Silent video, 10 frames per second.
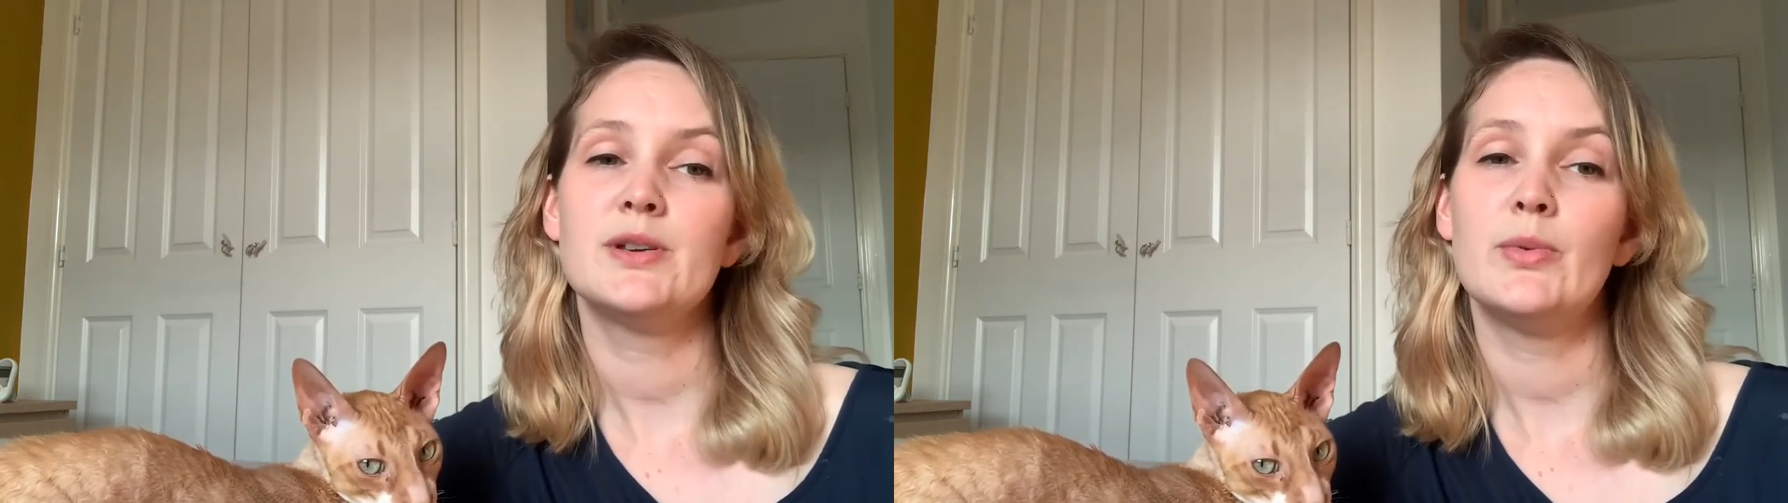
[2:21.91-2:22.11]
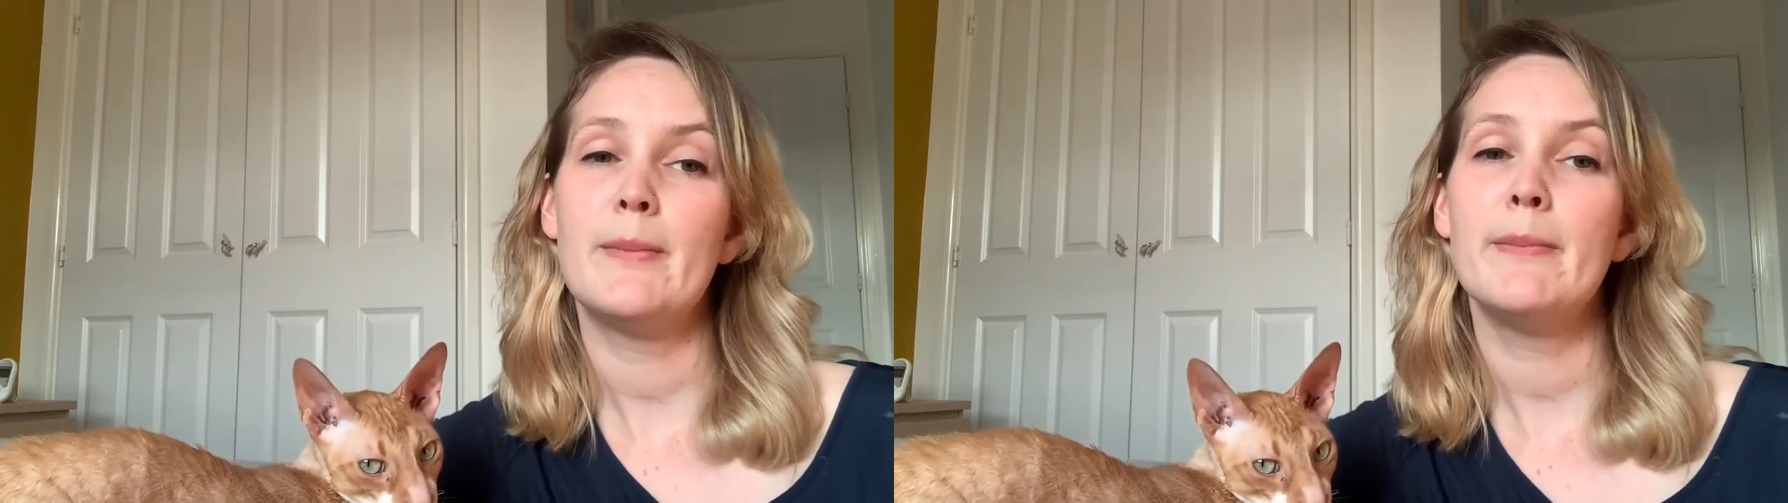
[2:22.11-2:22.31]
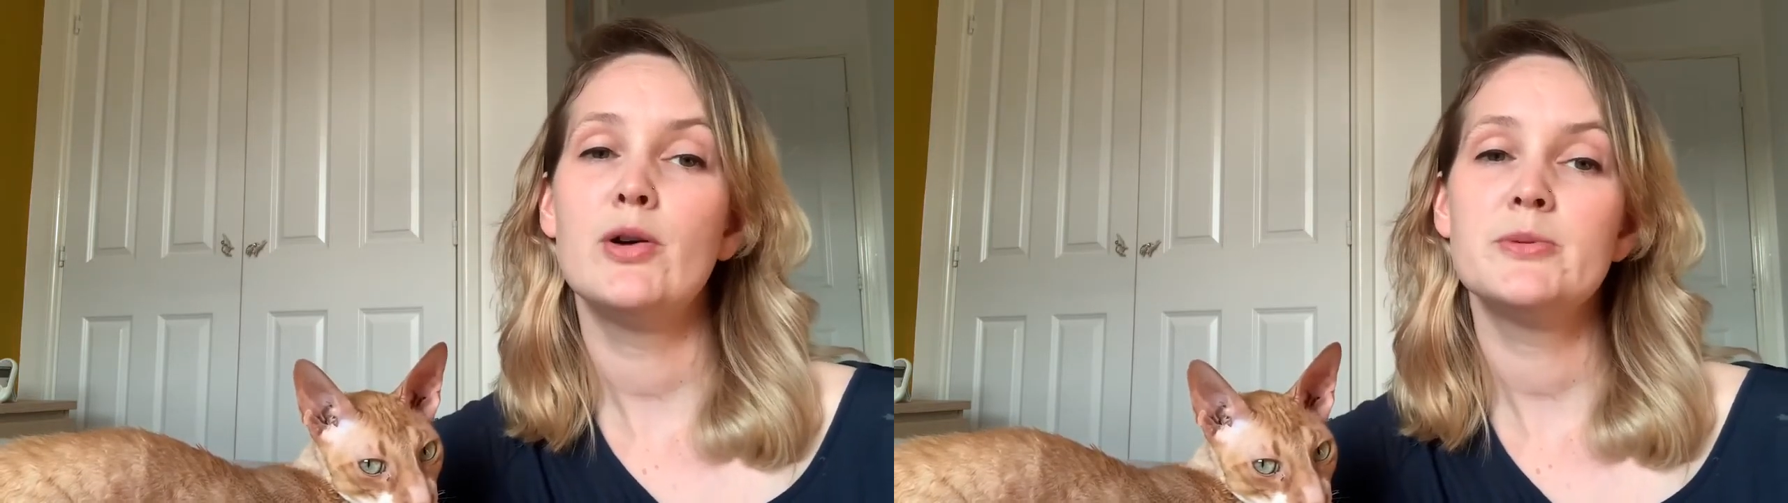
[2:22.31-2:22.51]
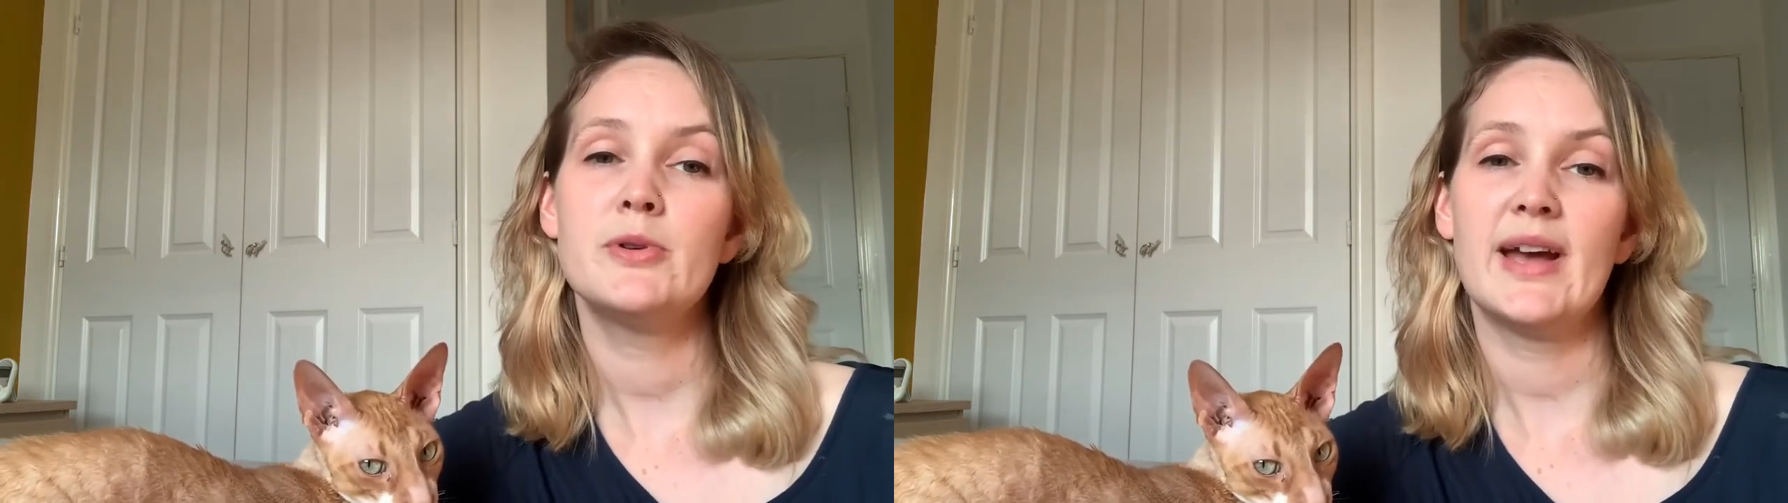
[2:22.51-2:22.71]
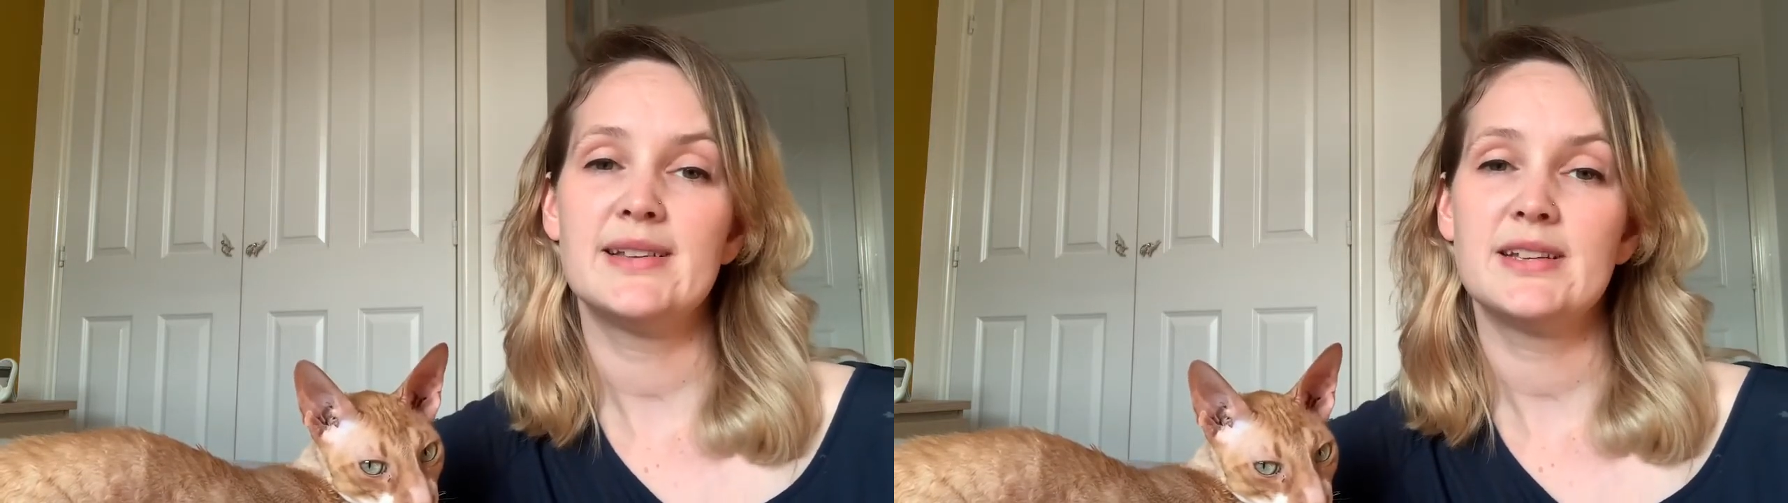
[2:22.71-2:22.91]
where multiple
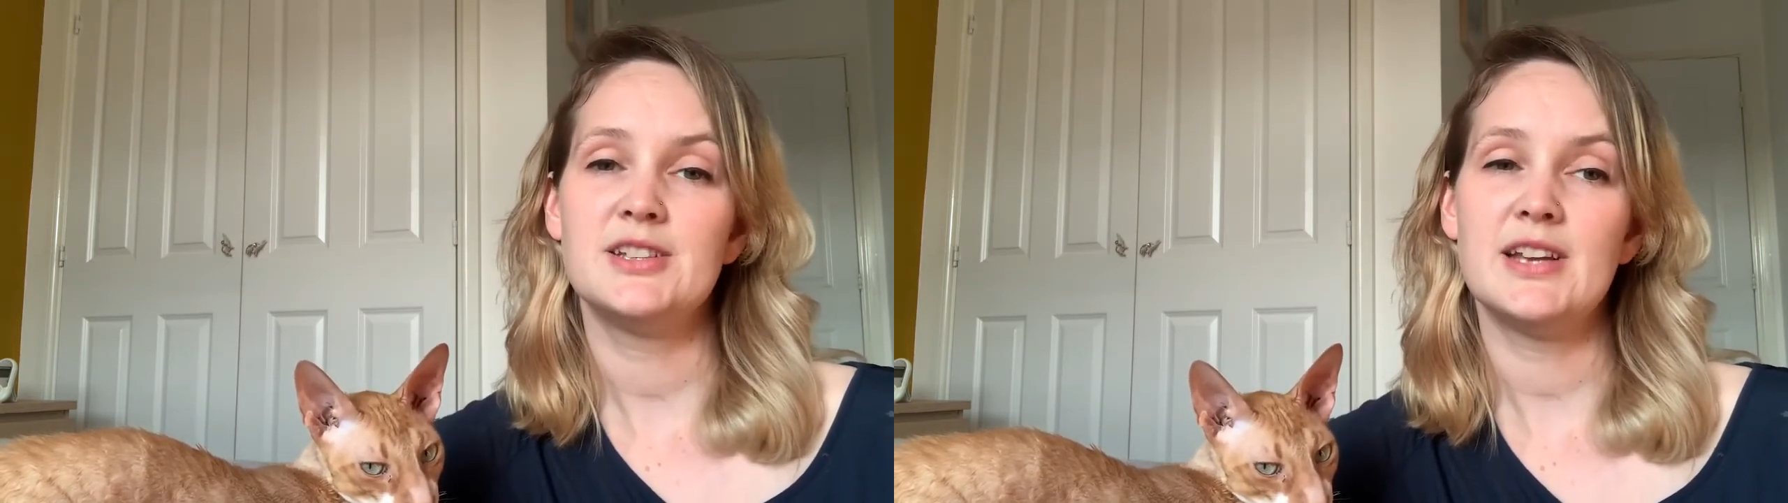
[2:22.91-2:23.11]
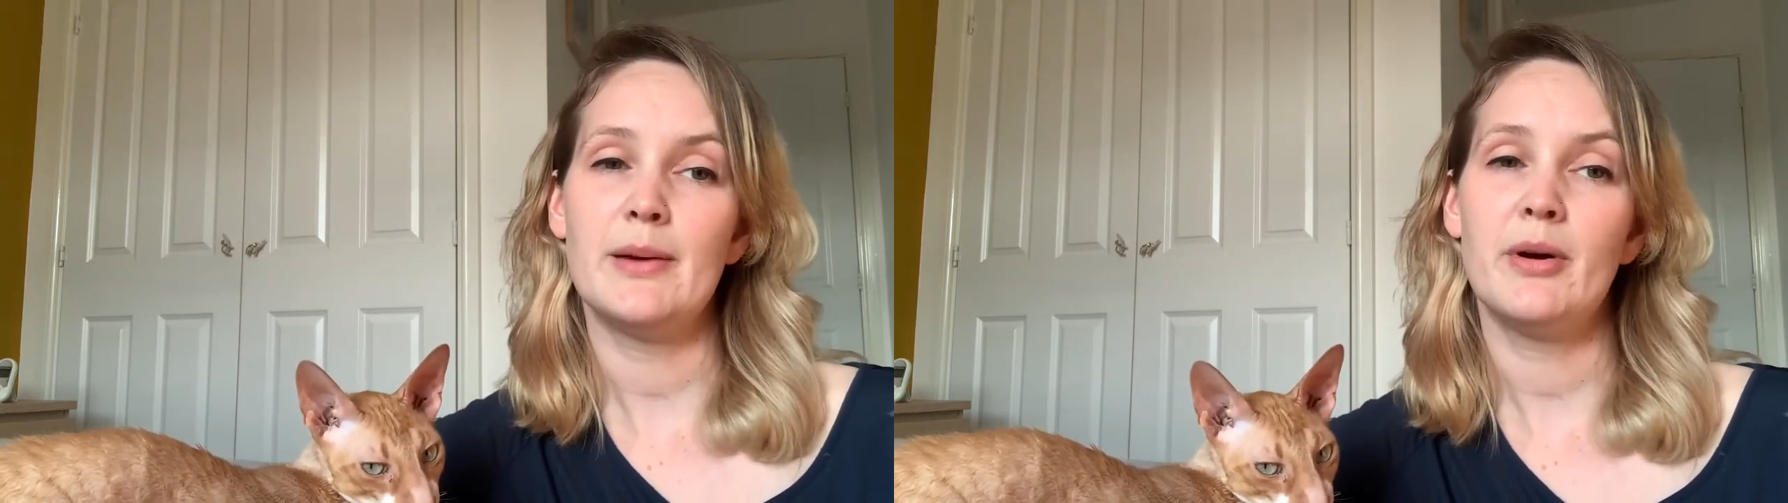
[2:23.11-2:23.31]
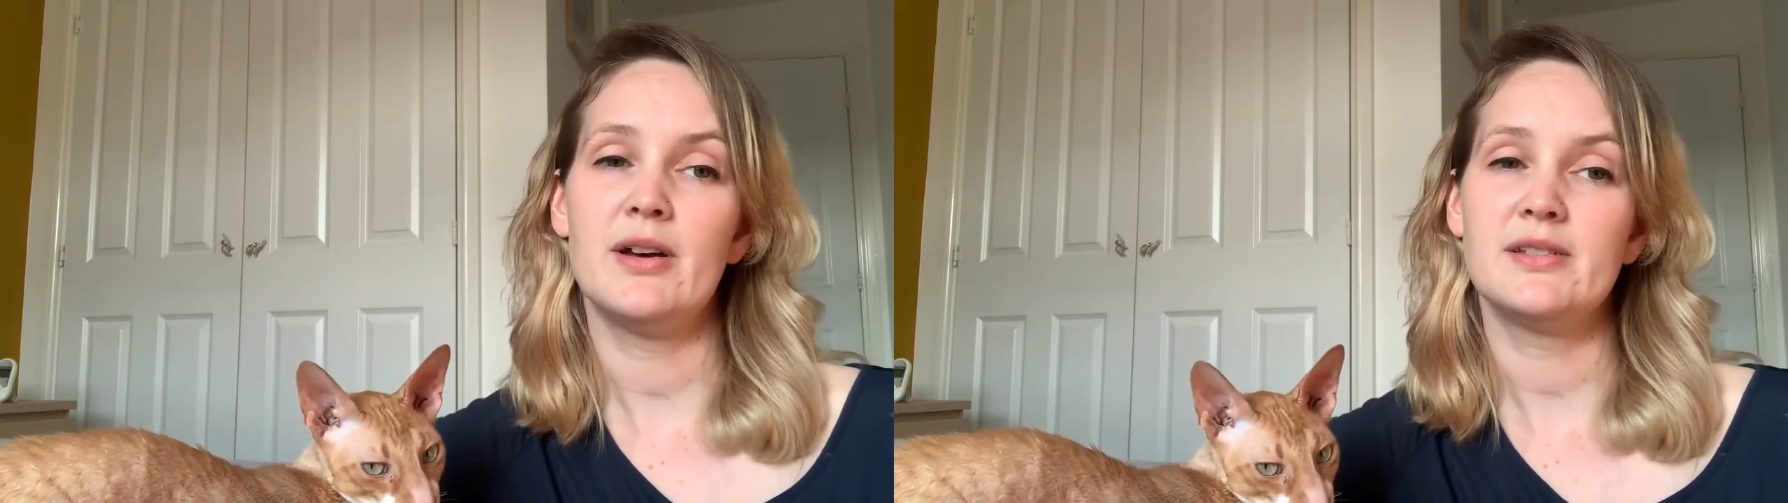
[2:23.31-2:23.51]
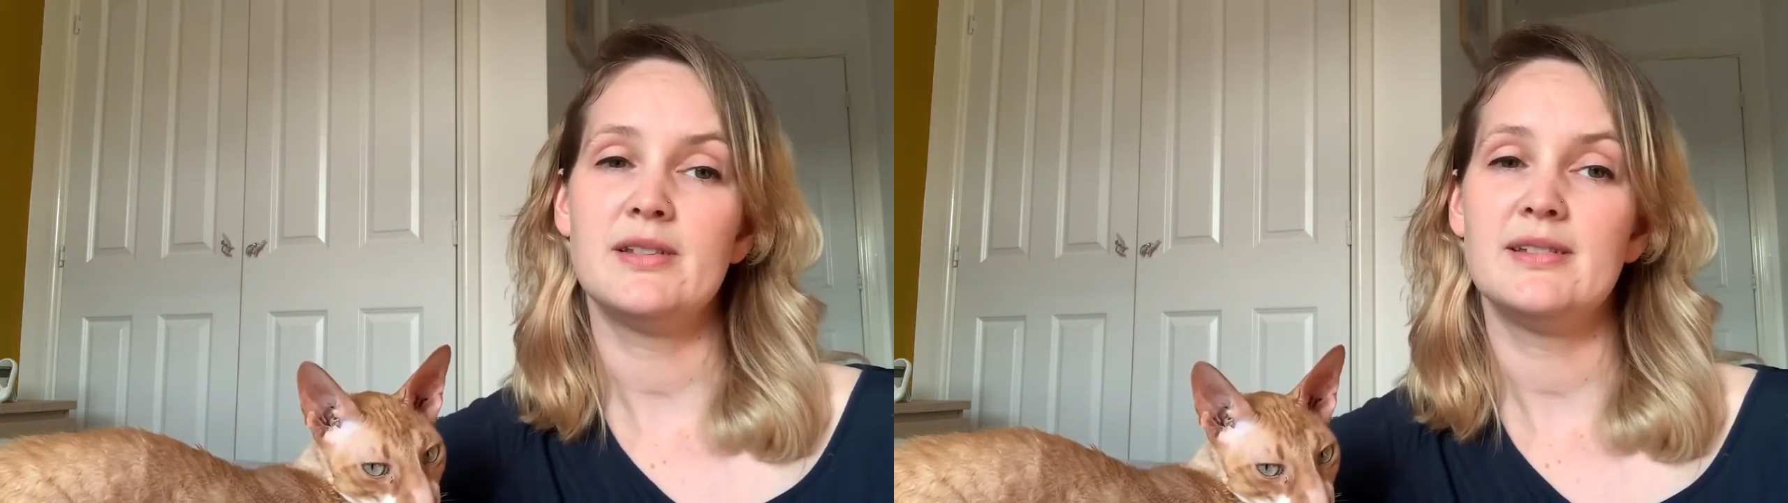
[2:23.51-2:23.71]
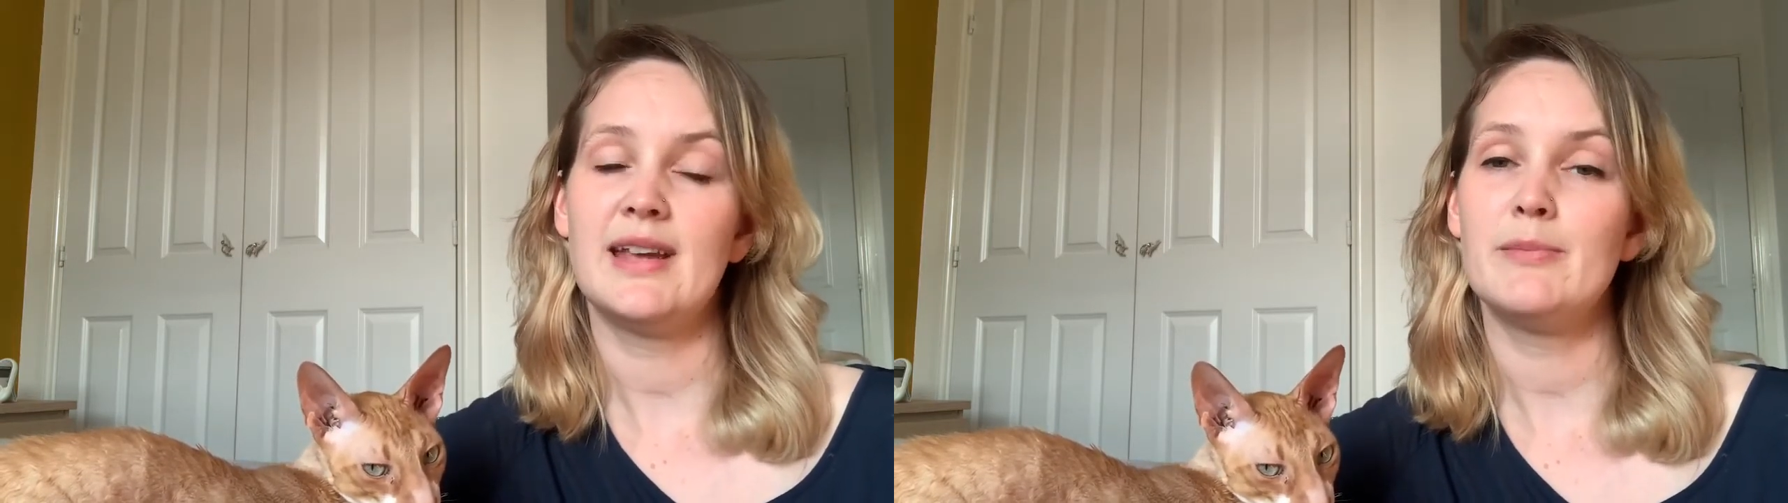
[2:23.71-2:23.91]
cats can share parts of the
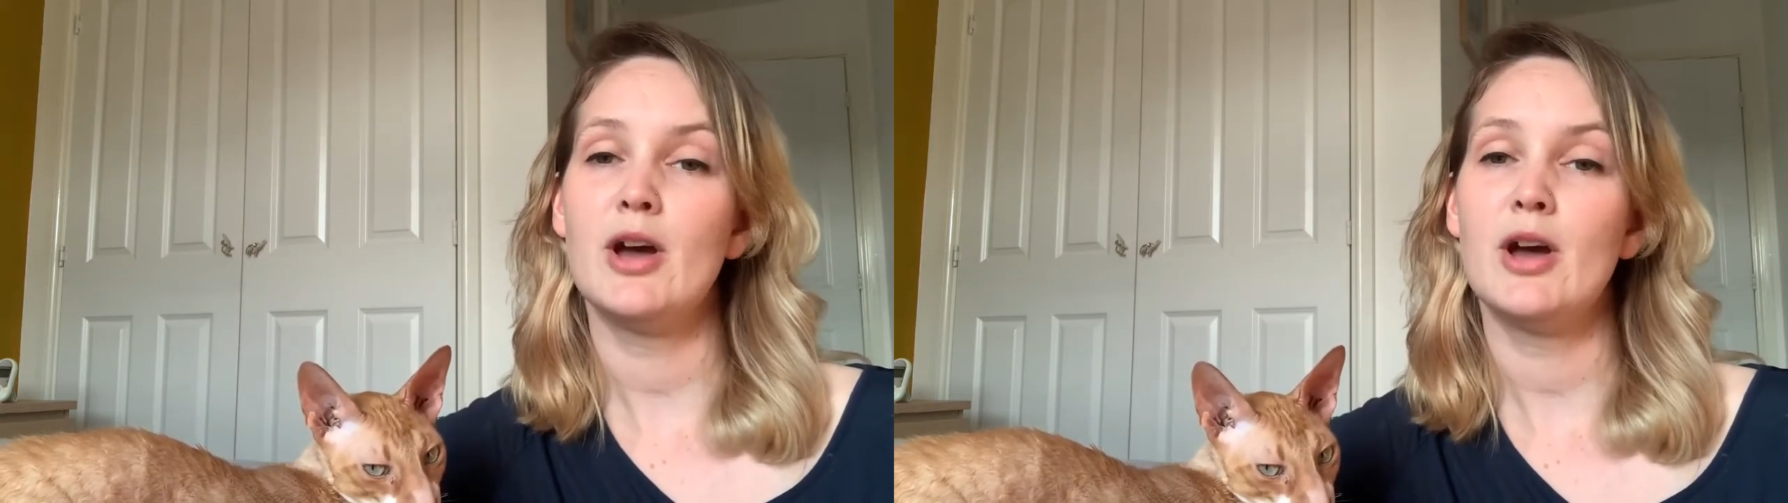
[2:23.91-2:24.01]
same